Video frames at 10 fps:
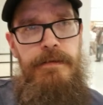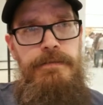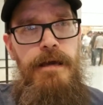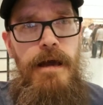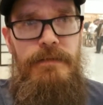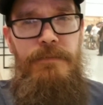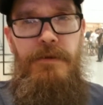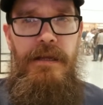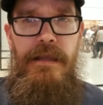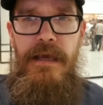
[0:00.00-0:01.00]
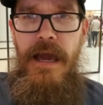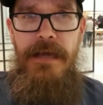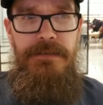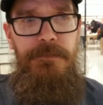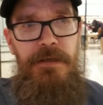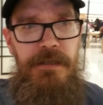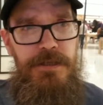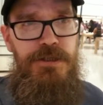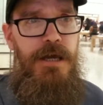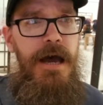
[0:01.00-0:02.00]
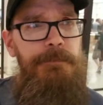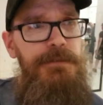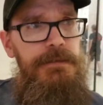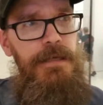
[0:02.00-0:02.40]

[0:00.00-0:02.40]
talk to one of the guys at one of the shops